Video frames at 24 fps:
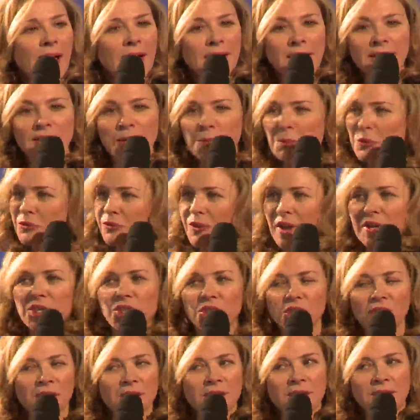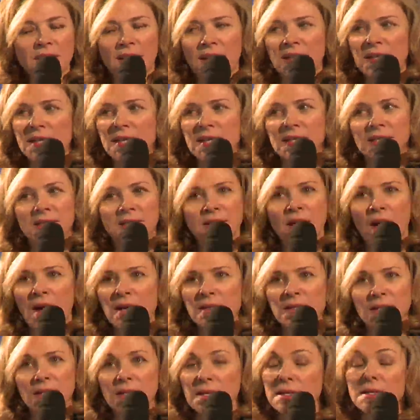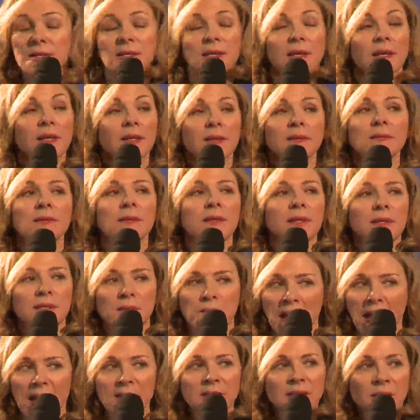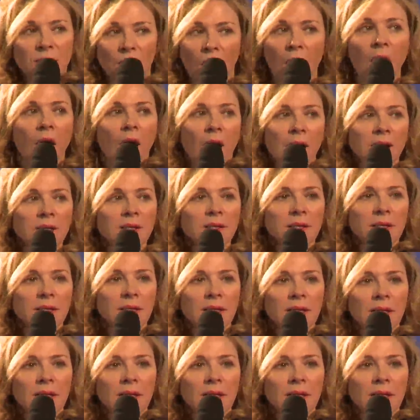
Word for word: And he's a perfectionist and he's not easy, he demands a lot